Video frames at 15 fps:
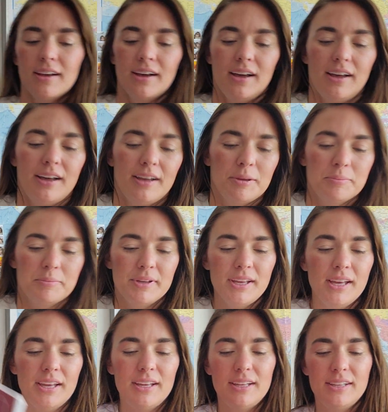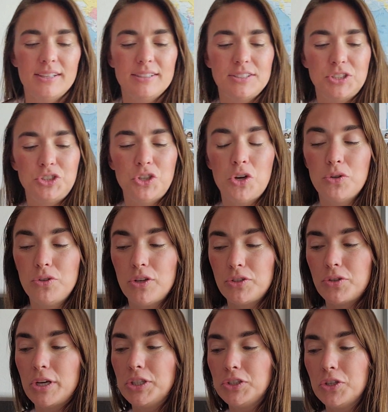I
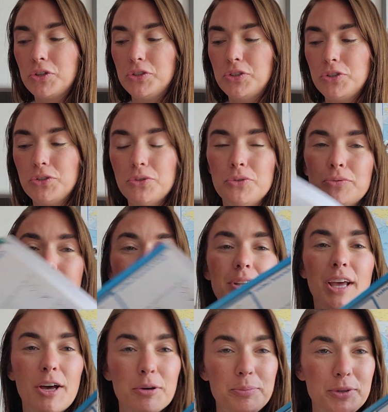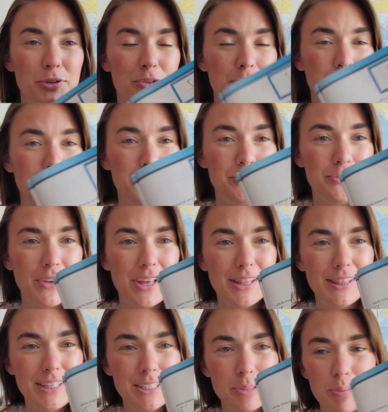showed you how beautiful and
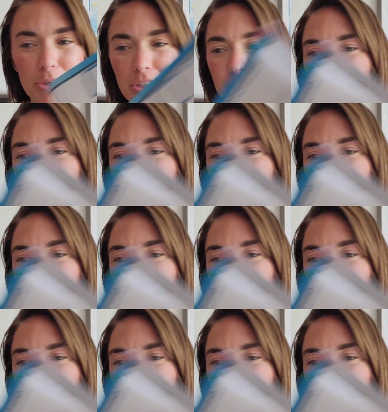fun these books